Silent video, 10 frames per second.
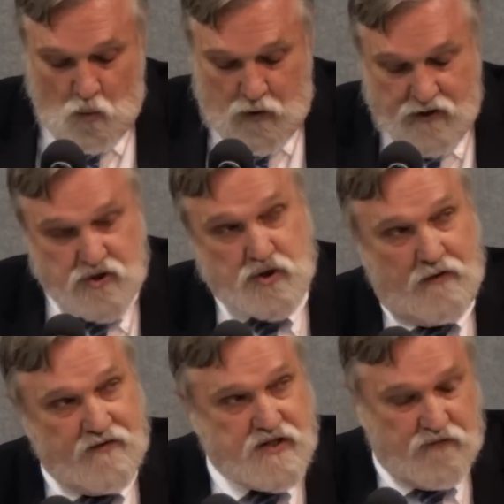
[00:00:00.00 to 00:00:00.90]
We are
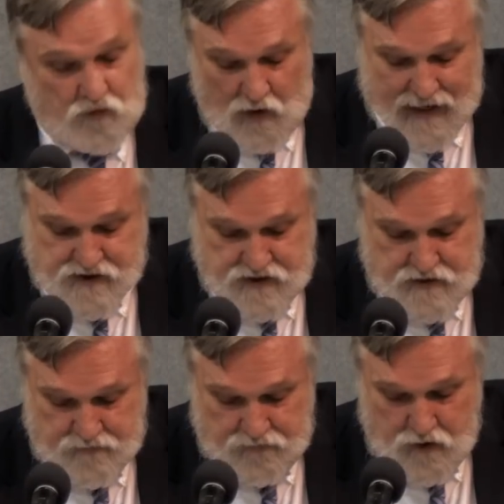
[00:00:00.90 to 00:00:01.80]
servants of
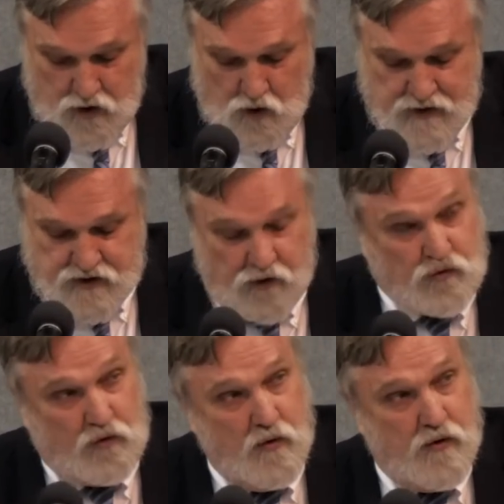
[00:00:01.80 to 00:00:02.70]
Christ, who is the
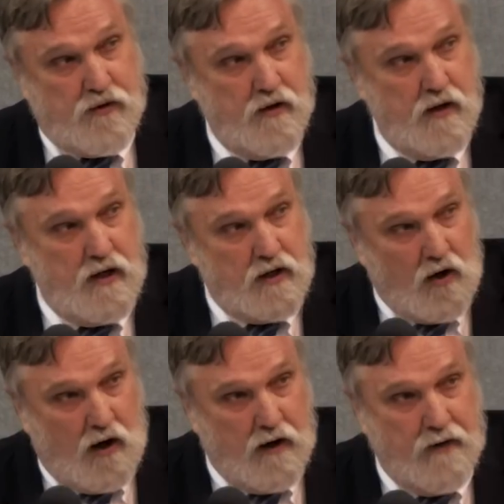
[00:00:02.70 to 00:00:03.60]
truth
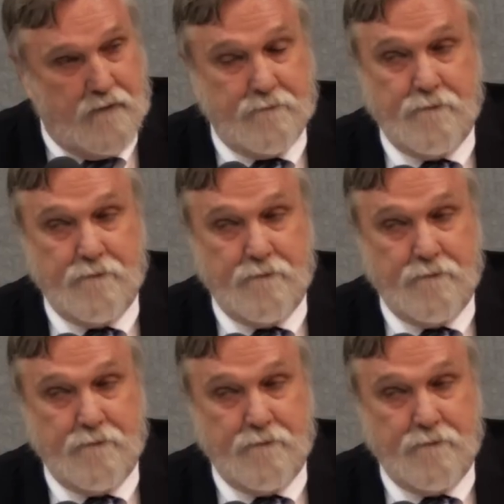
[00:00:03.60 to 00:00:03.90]
incarnate.